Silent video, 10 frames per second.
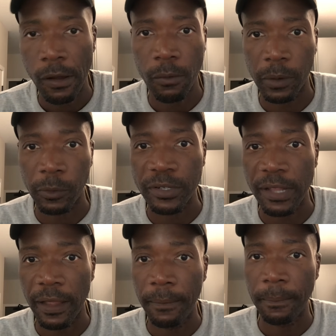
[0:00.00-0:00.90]
One more
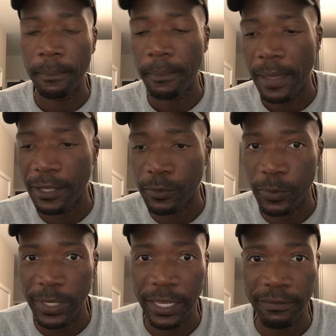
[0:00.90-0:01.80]
time, as
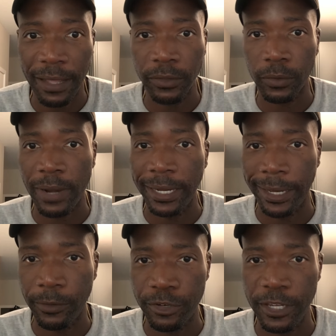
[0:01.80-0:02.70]
we give out the right
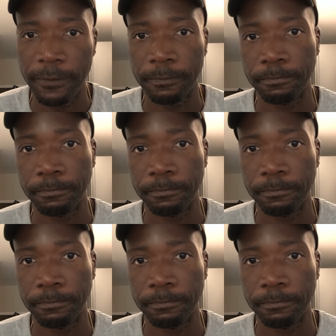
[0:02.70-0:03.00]
energy,